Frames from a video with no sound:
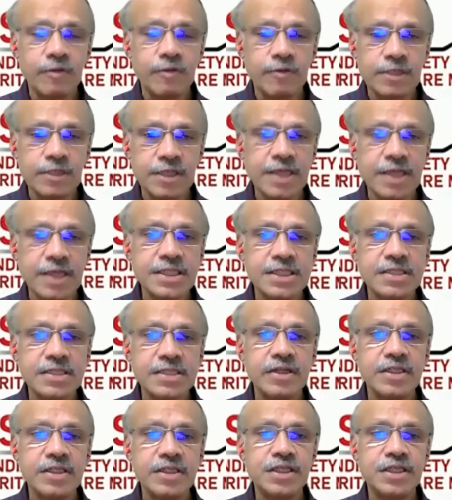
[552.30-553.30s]
size
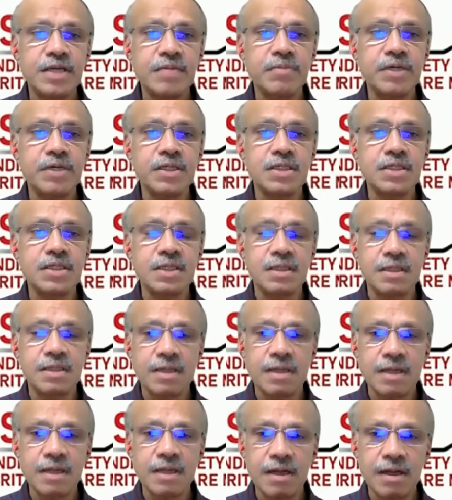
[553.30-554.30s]
of the chambers,
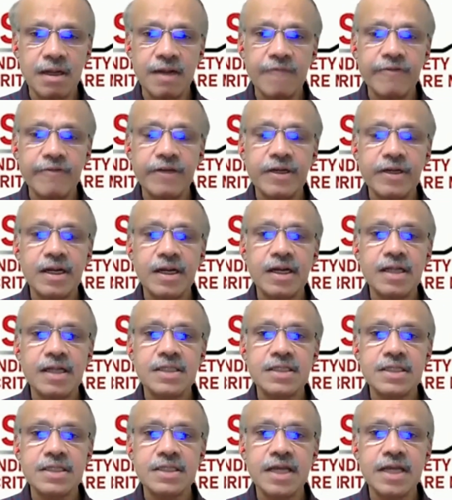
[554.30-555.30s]
left
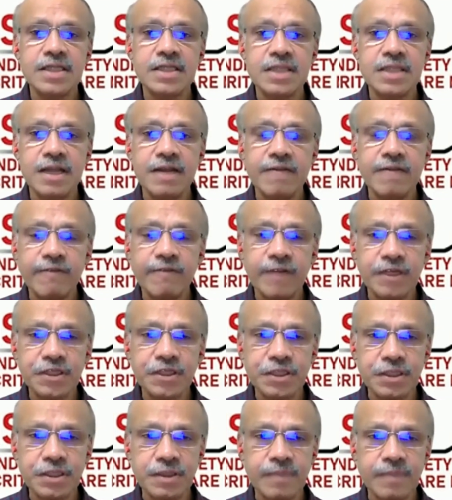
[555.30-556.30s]
ventricular size and
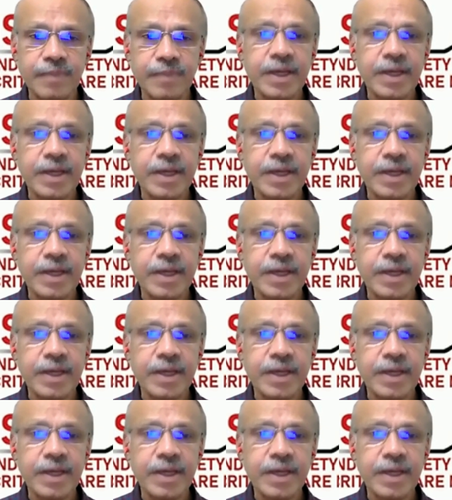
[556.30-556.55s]
function,